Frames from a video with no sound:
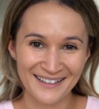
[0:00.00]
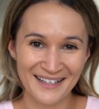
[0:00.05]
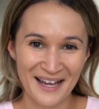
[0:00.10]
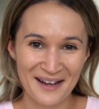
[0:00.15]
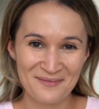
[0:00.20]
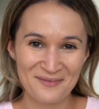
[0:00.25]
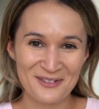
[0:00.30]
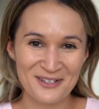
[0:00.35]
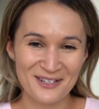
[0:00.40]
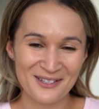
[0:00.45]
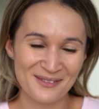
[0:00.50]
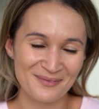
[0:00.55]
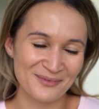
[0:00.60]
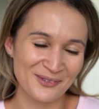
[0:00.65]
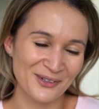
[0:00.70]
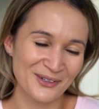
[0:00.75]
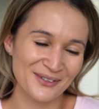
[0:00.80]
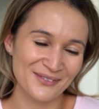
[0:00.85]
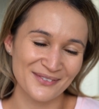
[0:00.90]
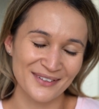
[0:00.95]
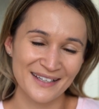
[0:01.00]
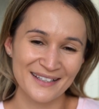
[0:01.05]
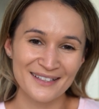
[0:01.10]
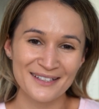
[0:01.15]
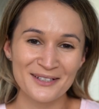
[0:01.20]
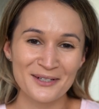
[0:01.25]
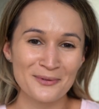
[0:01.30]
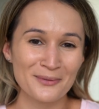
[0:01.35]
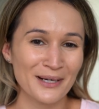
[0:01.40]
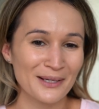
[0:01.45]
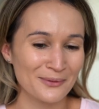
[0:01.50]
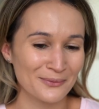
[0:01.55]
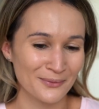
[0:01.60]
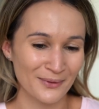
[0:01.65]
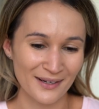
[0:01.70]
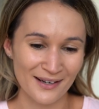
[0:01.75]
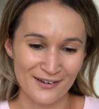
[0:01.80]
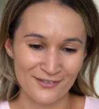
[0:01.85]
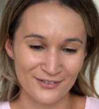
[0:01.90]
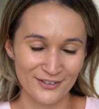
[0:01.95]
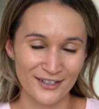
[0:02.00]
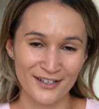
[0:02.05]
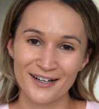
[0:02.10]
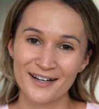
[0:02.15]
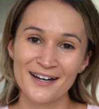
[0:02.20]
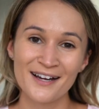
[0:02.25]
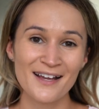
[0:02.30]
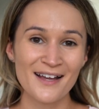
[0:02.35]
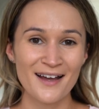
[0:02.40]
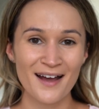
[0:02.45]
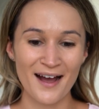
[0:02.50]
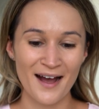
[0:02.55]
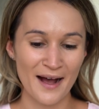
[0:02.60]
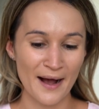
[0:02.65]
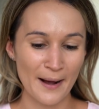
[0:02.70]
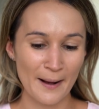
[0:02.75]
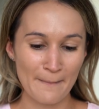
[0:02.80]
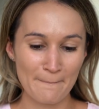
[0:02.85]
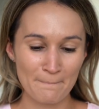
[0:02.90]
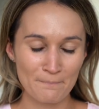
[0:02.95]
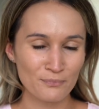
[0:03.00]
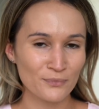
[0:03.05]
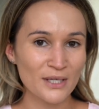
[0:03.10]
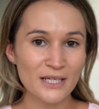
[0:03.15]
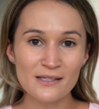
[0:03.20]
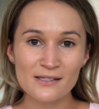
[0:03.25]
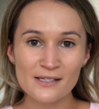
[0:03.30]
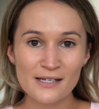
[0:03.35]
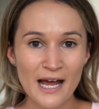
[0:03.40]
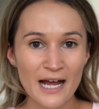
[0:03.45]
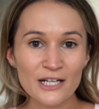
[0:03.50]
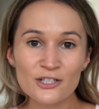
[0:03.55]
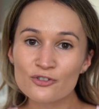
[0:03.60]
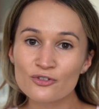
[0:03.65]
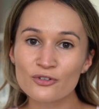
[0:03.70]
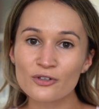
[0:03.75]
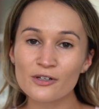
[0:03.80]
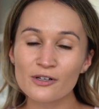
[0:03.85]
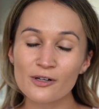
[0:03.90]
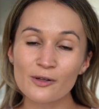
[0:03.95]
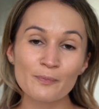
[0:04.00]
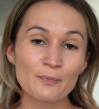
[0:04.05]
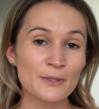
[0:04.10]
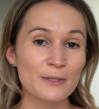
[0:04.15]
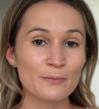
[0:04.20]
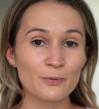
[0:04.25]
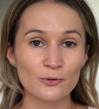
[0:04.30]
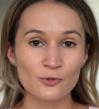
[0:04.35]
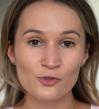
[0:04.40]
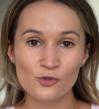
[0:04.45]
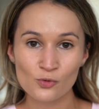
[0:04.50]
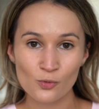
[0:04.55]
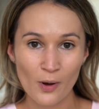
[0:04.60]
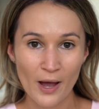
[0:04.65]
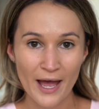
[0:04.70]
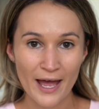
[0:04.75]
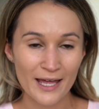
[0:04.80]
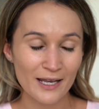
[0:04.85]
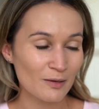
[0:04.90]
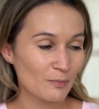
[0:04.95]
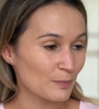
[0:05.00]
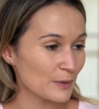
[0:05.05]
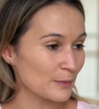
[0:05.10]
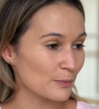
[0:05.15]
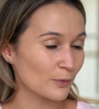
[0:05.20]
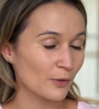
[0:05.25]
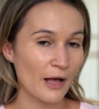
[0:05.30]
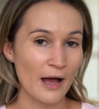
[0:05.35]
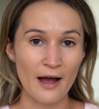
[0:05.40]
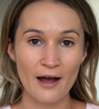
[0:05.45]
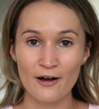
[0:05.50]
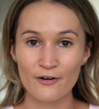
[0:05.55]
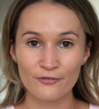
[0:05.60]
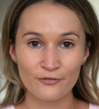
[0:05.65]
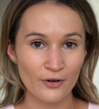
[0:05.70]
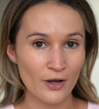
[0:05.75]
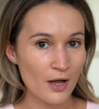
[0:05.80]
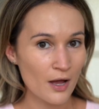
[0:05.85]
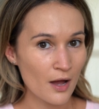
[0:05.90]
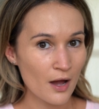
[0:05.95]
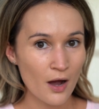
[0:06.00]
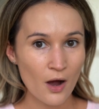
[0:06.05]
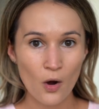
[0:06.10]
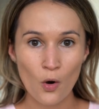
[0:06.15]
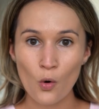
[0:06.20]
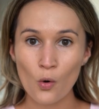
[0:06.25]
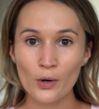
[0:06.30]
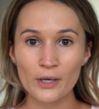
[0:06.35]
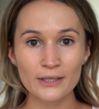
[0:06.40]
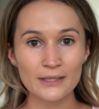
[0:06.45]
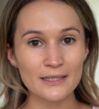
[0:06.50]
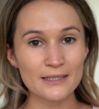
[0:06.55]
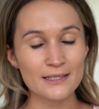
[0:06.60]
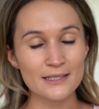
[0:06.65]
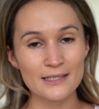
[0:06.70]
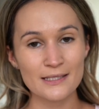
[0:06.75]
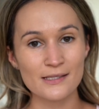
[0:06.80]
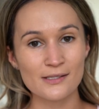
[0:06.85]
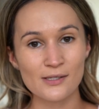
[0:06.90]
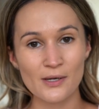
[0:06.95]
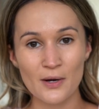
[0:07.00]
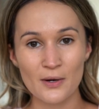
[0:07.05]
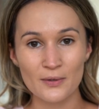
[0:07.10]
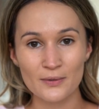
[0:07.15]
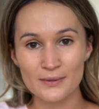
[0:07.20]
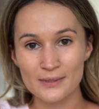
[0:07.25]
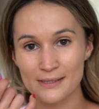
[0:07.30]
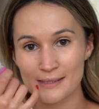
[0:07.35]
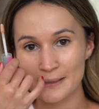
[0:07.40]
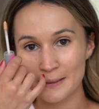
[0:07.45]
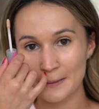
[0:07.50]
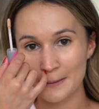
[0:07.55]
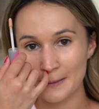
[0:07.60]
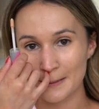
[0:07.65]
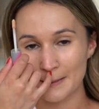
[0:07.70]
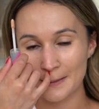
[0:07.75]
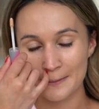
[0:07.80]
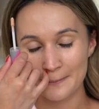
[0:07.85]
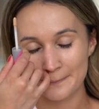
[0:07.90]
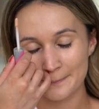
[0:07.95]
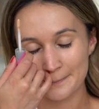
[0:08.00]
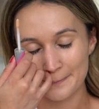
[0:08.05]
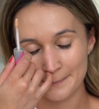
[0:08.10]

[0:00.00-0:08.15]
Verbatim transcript: and I'm just more like, you know what, whatever. Um, it's natural, people sweat, people have oily T-zones, like